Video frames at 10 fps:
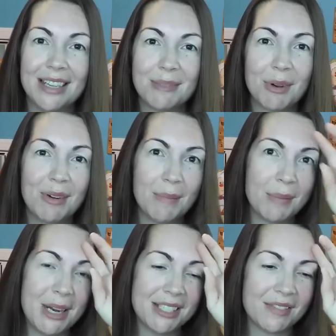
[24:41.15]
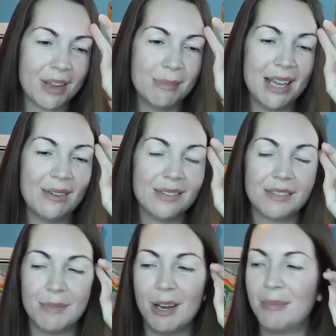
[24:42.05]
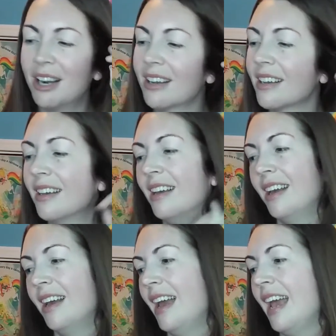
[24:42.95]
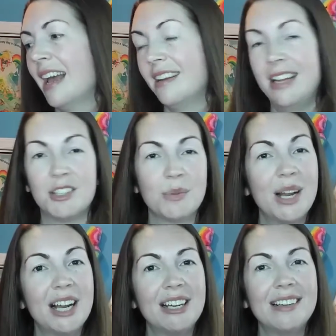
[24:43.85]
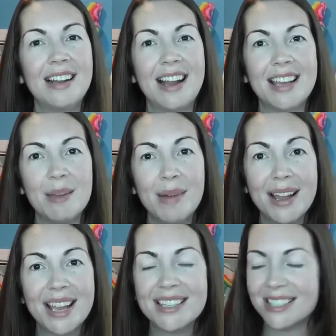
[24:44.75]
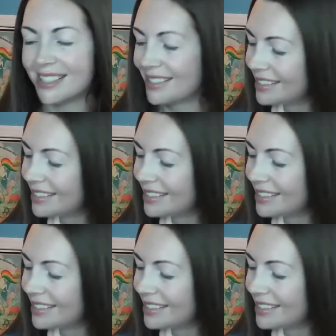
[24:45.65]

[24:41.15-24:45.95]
as more Rainbow Brite stuff comes out from Hallmark and elsewhere, and I keep buying it,